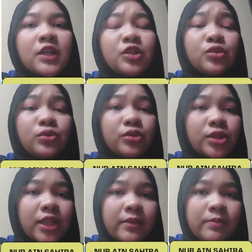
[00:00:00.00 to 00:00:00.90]
due to
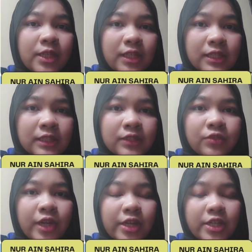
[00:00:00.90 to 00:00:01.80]
the chemical
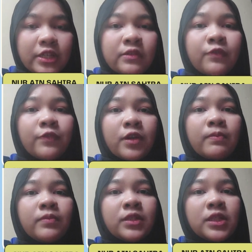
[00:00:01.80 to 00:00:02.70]
reaction
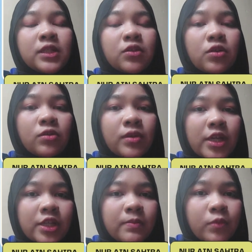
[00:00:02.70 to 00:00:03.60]
from the
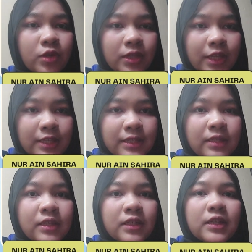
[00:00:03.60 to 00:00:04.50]
coagulation process.
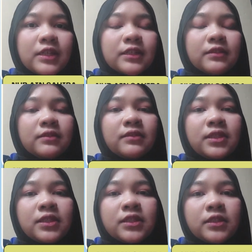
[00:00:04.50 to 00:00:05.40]

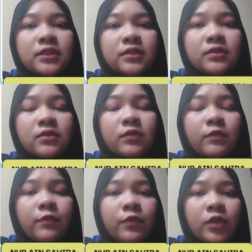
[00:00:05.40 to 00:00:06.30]
The
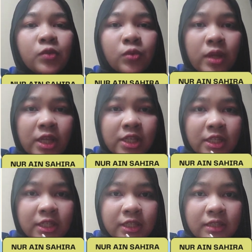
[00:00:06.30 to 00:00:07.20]

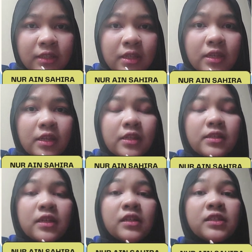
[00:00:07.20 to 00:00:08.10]
flocculation
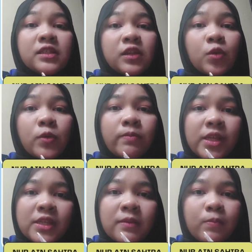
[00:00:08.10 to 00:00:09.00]
is a slow
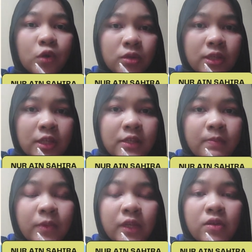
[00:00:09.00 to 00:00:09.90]
mixing process
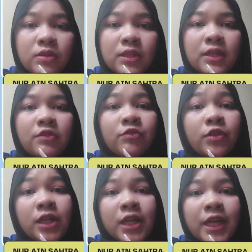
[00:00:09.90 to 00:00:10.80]
because it
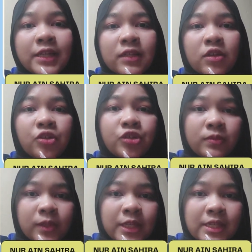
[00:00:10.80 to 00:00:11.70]
relies on
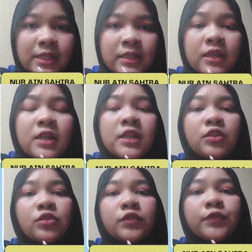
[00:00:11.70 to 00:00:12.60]
turbulence
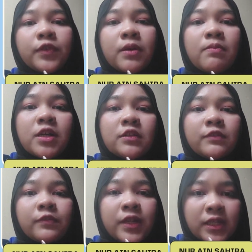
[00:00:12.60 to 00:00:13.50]
to form a
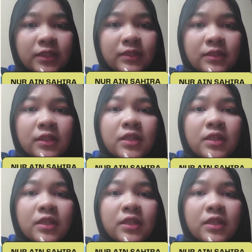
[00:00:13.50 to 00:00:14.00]
flux.